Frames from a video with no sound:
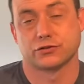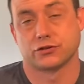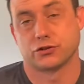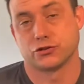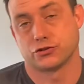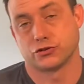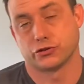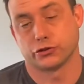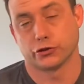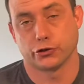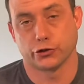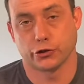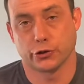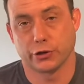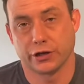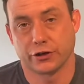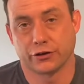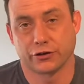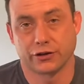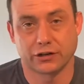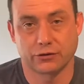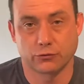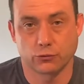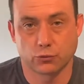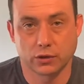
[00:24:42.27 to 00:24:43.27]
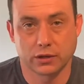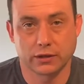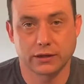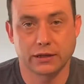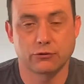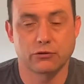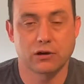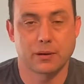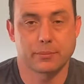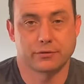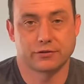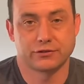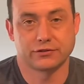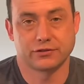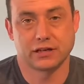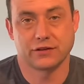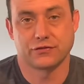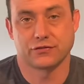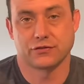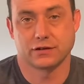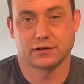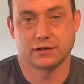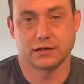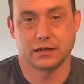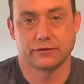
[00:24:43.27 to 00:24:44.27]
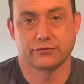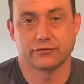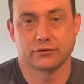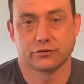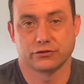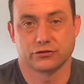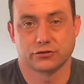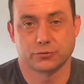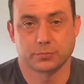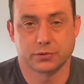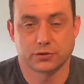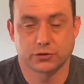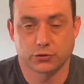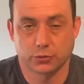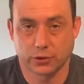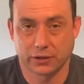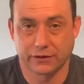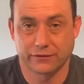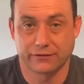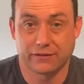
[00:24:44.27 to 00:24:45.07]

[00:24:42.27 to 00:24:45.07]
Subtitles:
to show you here to really represent the difference between